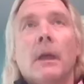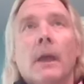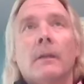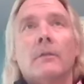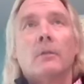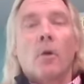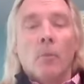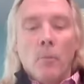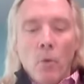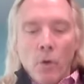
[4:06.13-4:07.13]
And so
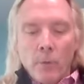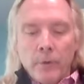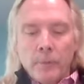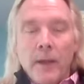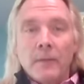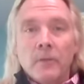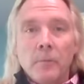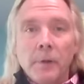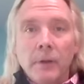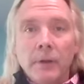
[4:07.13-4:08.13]
more
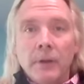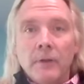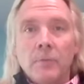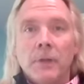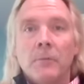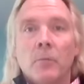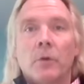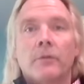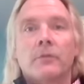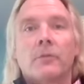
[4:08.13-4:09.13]
responsibilities mean
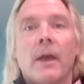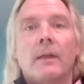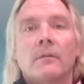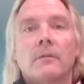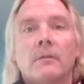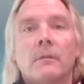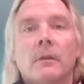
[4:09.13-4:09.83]
more stress.